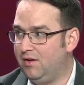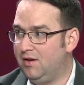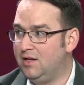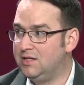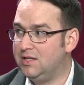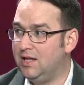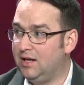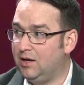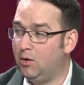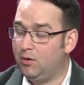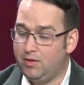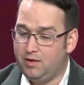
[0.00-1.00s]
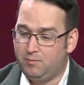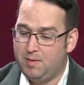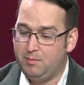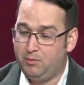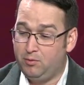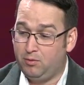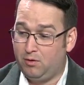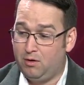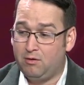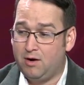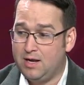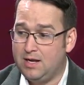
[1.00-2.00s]
to then go to these people who are
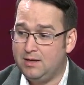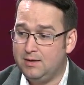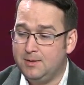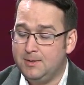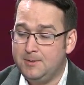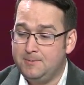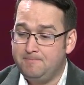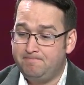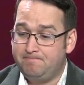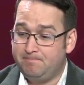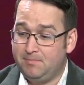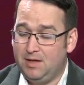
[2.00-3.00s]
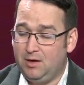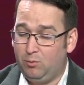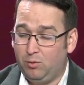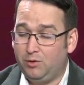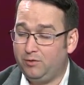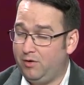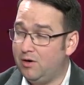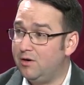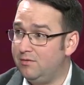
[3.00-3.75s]
already in a world of hurt.